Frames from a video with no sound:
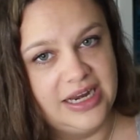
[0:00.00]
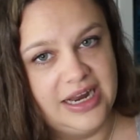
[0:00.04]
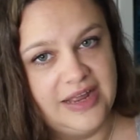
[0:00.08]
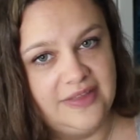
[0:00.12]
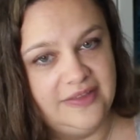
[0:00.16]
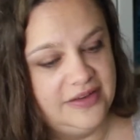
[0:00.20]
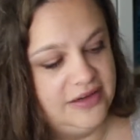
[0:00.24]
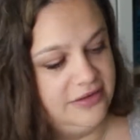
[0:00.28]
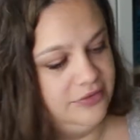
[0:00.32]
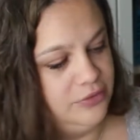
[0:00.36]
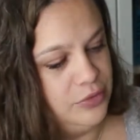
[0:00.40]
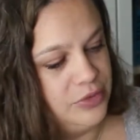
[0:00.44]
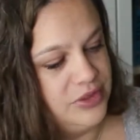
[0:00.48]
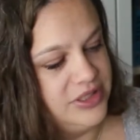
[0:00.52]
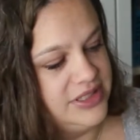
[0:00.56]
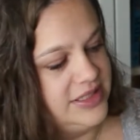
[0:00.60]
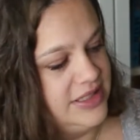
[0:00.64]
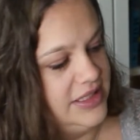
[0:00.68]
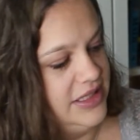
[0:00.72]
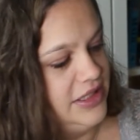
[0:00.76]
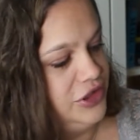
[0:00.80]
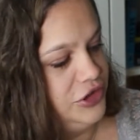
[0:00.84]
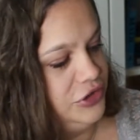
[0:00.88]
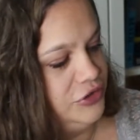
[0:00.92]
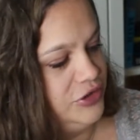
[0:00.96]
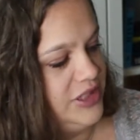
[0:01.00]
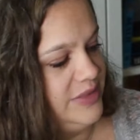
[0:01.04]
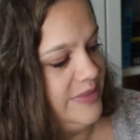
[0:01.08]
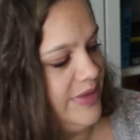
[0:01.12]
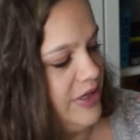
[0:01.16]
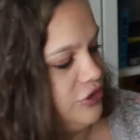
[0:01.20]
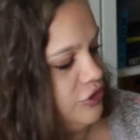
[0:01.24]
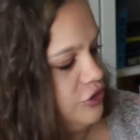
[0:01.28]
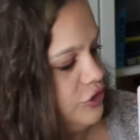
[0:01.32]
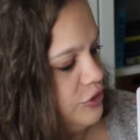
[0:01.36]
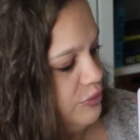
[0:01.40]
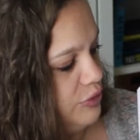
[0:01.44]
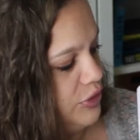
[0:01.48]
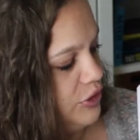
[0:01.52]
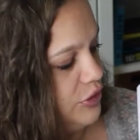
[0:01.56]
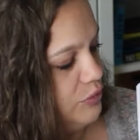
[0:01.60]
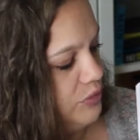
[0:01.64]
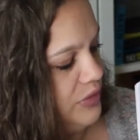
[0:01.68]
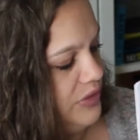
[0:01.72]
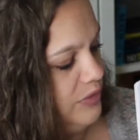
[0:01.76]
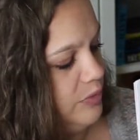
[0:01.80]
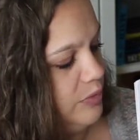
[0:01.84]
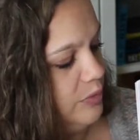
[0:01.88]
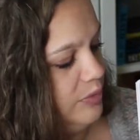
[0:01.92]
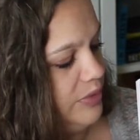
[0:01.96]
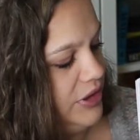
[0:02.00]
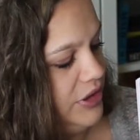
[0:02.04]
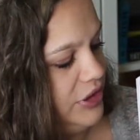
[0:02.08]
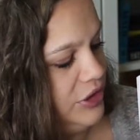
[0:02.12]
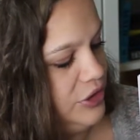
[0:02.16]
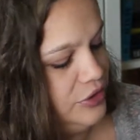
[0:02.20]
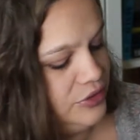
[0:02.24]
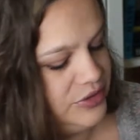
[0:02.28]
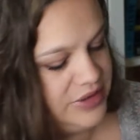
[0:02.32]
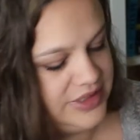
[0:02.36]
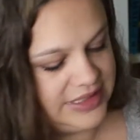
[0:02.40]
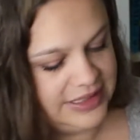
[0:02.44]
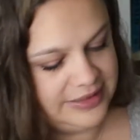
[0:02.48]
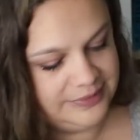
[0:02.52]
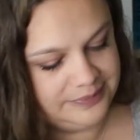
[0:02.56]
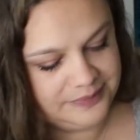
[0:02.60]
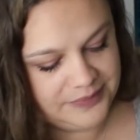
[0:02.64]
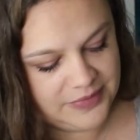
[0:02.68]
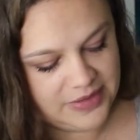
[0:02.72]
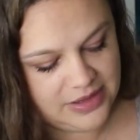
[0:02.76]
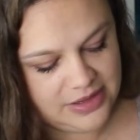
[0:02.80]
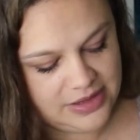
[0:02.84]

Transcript: And then of course the History Smashers book we will be using.